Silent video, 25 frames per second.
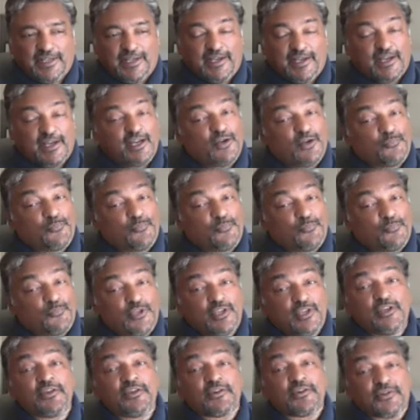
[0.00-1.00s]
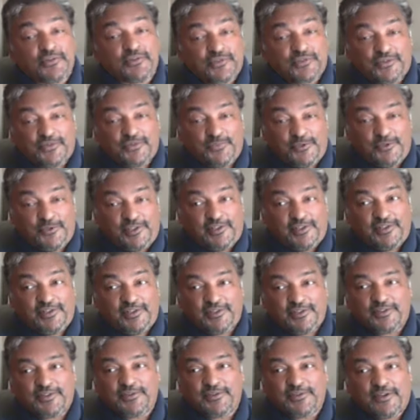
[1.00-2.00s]
appears to be.
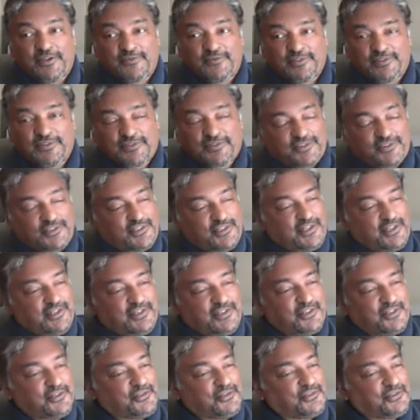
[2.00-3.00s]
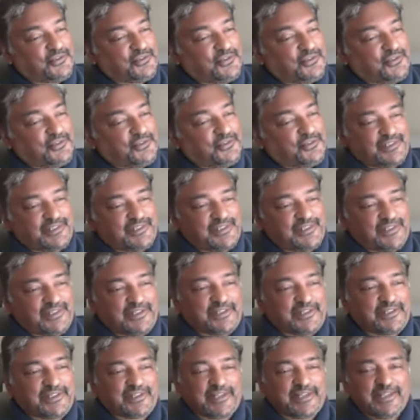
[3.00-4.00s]
You haven't seen the whole season
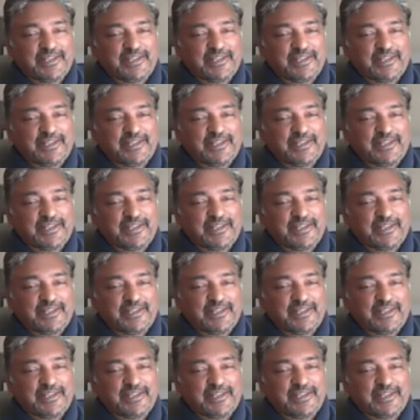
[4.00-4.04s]
yet,